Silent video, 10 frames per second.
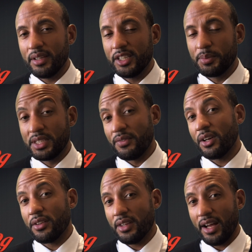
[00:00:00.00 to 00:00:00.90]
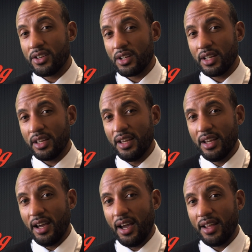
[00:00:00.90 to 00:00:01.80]
specific on that actually,
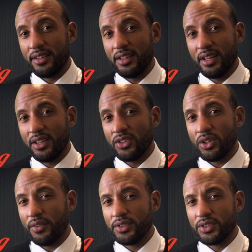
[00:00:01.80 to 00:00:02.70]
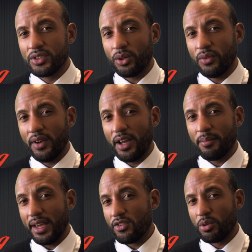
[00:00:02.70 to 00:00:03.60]
and doesn't often sort of
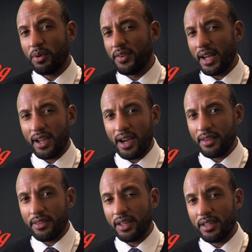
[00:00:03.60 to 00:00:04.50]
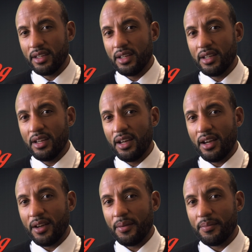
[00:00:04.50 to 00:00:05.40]
get in trouble for that kind of thing.
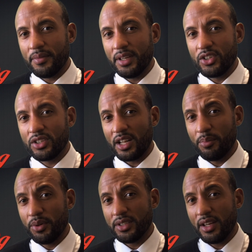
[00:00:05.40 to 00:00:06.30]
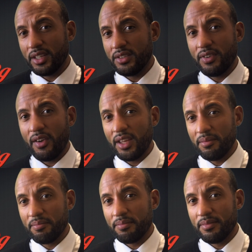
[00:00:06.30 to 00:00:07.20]
He just kind of puts out these very
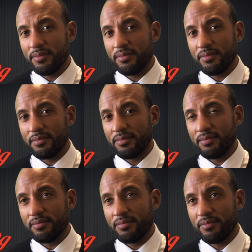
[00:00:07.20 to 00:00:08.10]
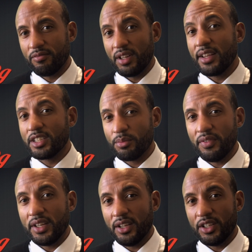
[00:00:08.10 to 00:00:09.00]
relatable
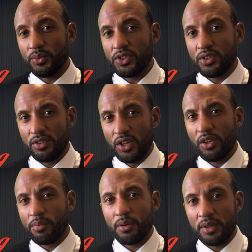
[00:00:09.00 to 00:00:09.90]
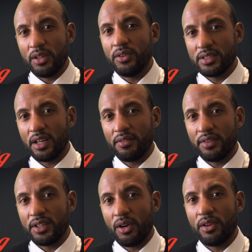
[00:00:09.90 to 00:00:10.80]
videos which you could probably do yourself
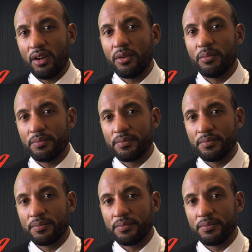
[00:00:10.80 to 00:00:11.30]
in your own home.